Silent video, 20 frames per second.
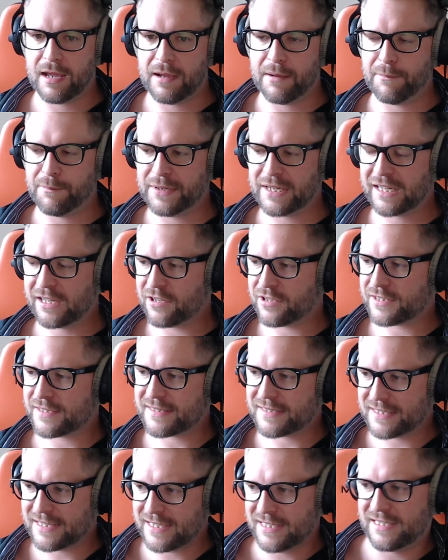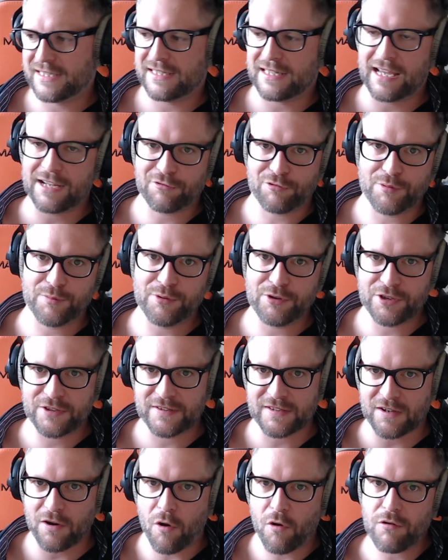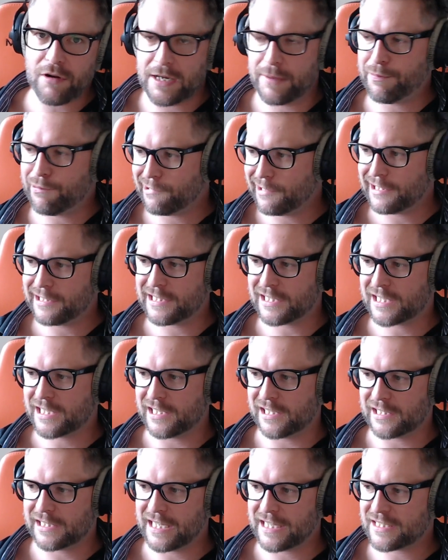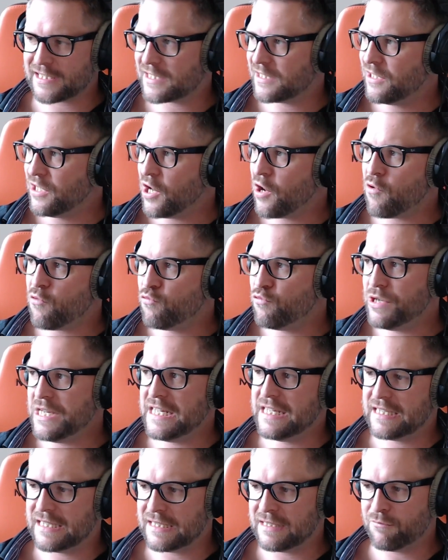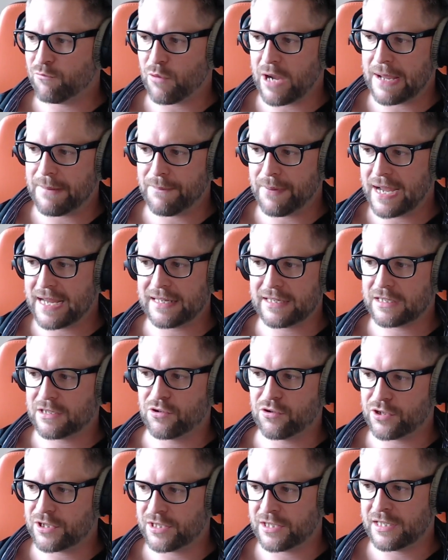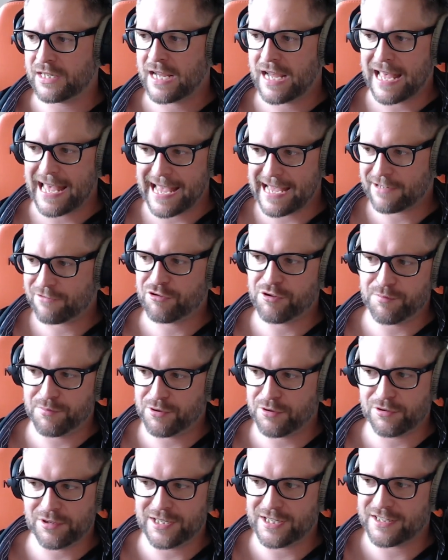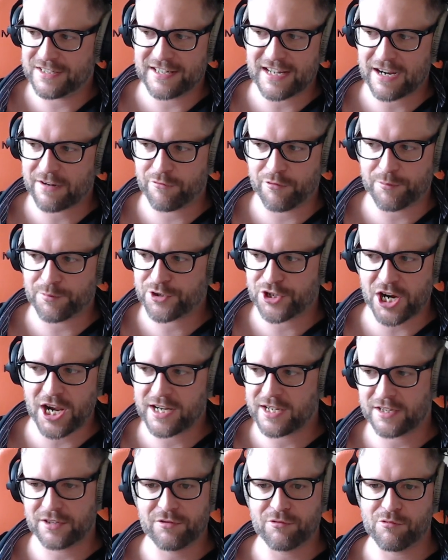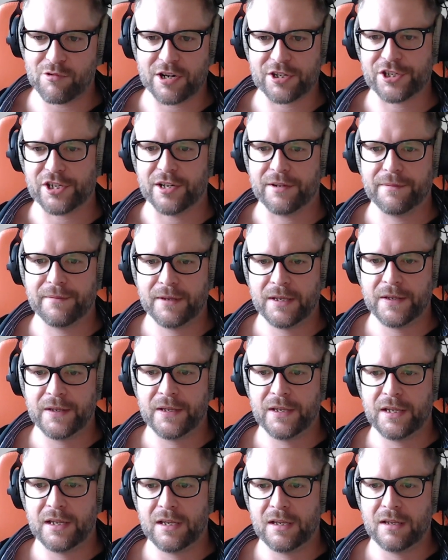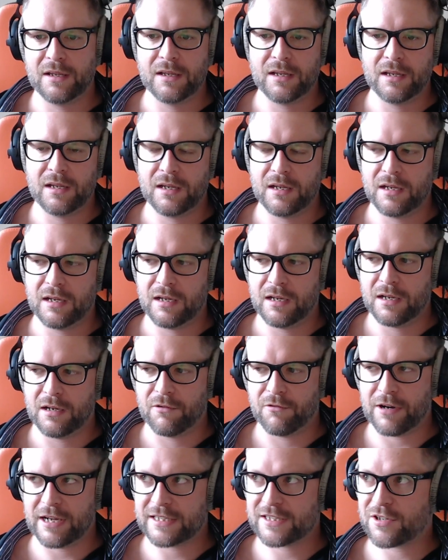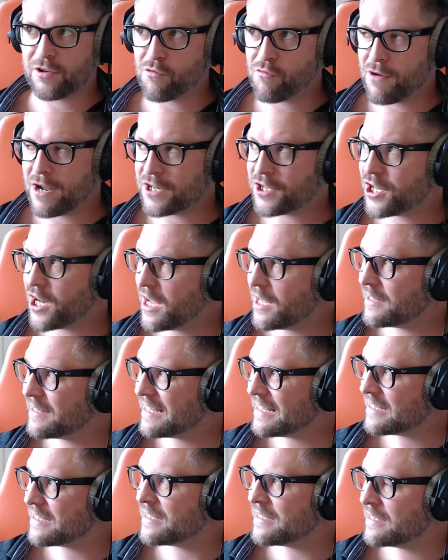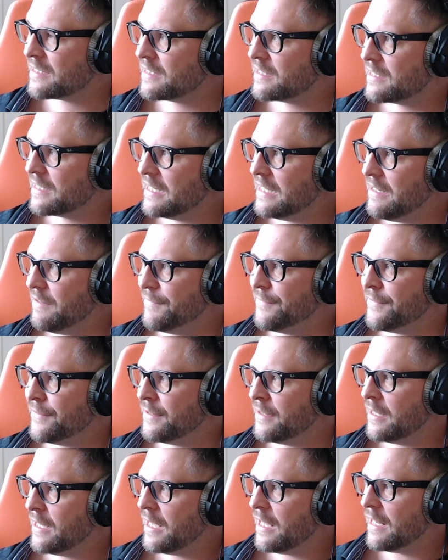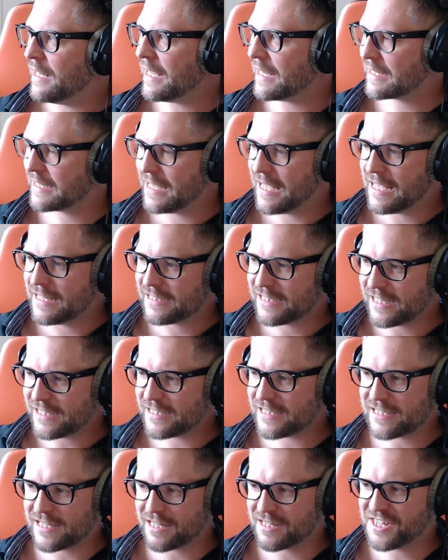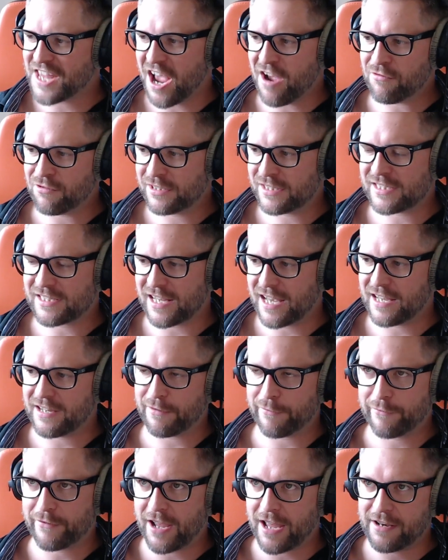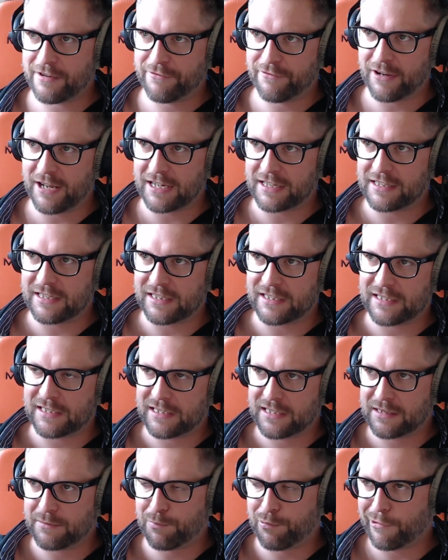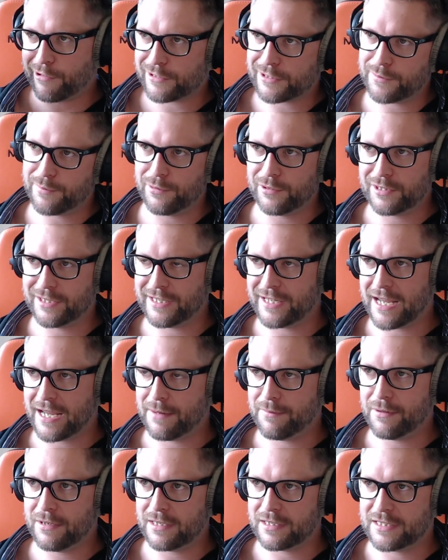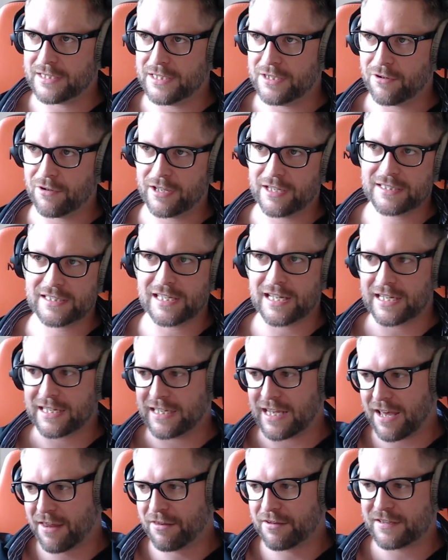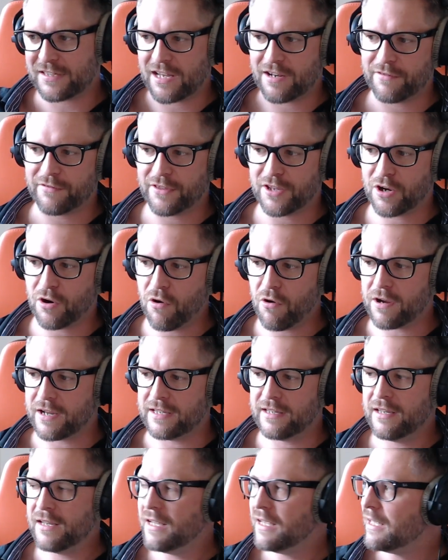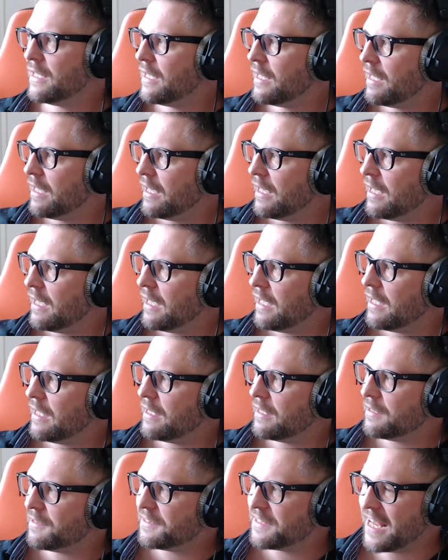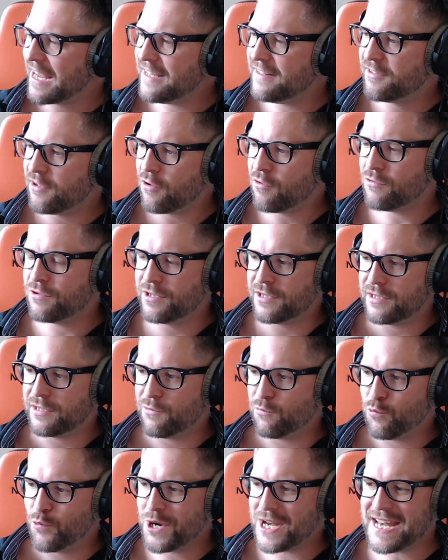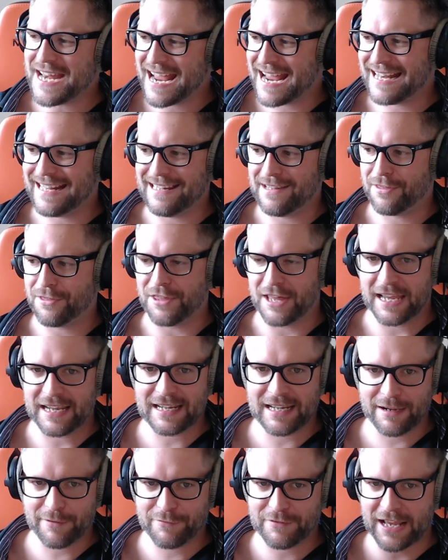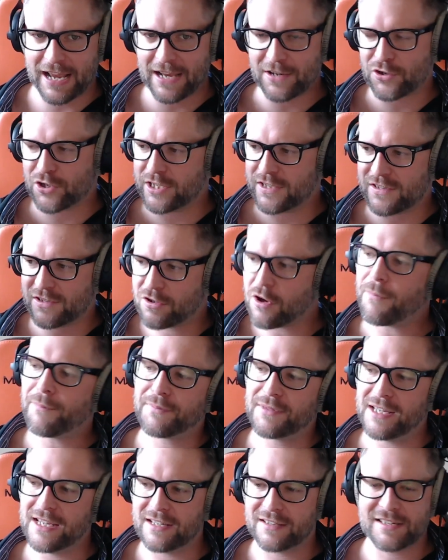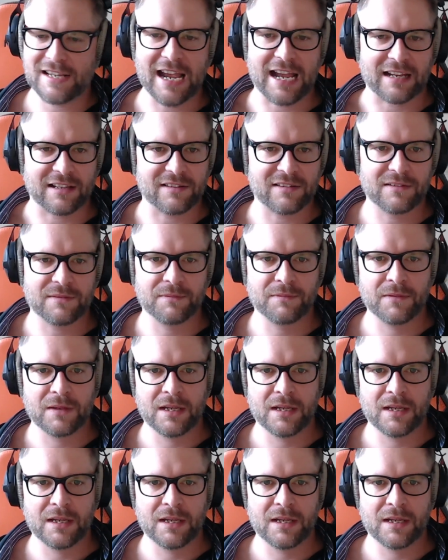Because these attributions are only political, there's no reason why Biden couldn't attribute the attack from China to Russia. Right? So Russia doesn't even, like, that's the downside of kind of like this plausible deniability, or that's like the other side of the coin. They don't win anything if they actually stop the attacks.